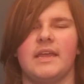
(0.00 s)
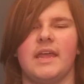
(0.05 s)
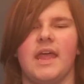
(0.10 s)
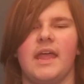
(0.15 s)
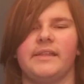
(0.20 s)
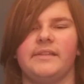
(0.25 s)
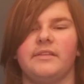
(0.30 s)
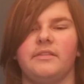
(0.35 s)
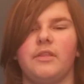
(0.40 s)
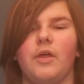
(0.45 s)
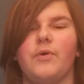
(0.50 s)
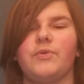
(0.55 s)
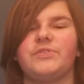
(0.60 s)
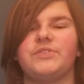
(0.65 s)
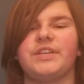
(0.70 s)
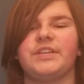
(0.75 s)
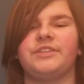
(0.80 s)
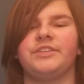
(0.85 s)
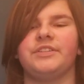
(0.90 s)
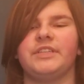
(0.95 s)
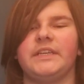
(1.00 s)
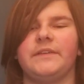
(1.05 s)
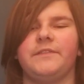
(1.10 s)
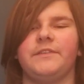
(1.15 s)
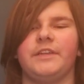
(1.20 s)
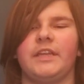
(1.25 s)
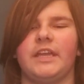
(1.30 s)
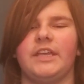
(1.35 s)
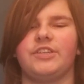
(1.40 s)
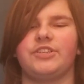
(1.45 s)
And the low standard
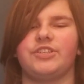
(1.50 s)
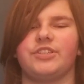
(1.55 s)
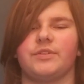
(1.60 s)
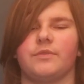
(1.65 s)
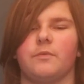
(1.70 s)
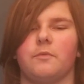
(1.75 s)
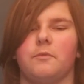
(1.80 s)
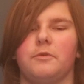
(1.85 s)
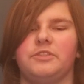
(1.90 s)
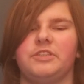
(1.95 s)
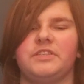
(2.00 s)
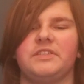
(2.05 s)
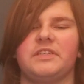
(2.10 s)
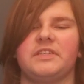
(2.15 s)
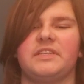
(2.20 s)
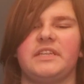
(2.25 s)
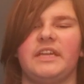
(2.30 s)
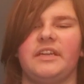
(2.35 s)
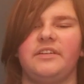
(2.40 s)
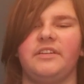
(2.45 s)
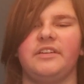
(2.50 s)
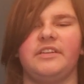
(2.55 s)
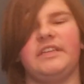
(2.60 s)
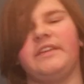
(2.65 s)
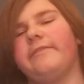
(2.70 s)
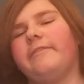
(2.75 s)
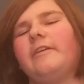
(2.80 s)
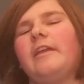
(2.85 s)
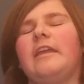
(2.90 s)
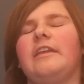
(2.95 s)
deviation, which is a standard
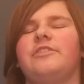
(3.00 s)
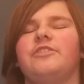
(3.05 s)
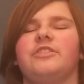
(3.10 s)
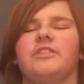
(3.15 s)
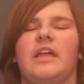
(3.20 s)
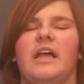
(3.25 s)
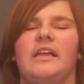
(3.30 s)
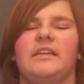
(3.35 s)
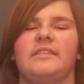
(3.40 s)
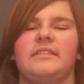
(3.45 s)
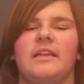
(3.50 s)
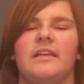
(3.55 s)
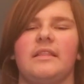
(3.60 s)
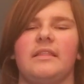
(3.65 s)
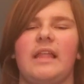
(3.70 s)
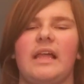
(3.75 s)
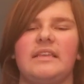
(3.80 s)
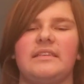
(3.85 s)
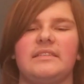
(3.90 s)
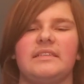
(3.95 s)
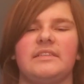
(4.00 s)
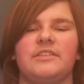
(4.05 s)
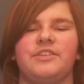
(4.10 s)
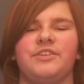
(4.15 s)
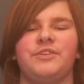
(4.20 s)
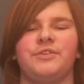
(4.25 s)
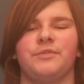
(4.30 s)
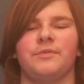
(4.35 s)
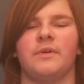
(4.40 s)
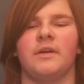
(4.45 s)
deviation that is less than
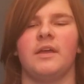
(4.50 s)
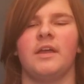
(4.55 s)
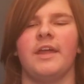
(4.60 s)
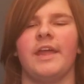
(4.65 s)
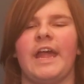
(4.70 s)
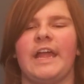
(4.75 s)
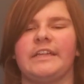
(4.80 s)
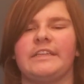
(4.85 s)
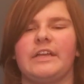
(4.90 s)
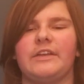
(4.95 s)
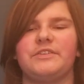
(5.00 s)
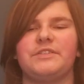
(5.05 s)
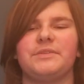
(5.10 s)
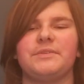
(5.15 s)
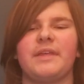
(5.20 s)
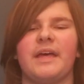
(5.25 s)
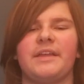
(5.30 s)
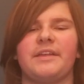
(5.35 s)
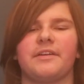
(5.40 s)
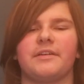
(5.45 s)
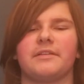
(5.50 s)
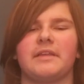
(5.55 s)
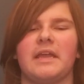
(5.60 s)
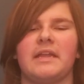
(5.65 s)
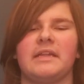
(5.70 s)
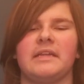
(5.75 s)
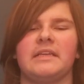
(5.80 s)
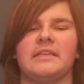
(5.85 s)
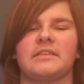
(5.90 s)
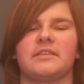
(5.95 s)
2, tells you that your
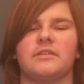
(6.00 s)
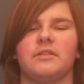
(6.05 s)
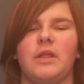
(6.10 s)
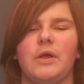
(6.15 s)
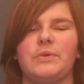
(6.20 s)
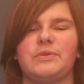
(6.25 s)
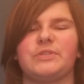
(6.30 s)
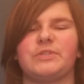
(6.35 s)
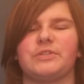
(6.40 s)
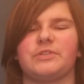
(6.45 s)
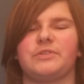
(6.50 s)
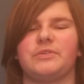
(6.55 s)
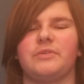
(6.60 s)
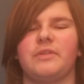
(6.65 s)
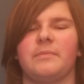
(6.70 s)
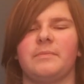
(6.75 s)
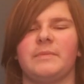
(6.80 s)
data is closer to the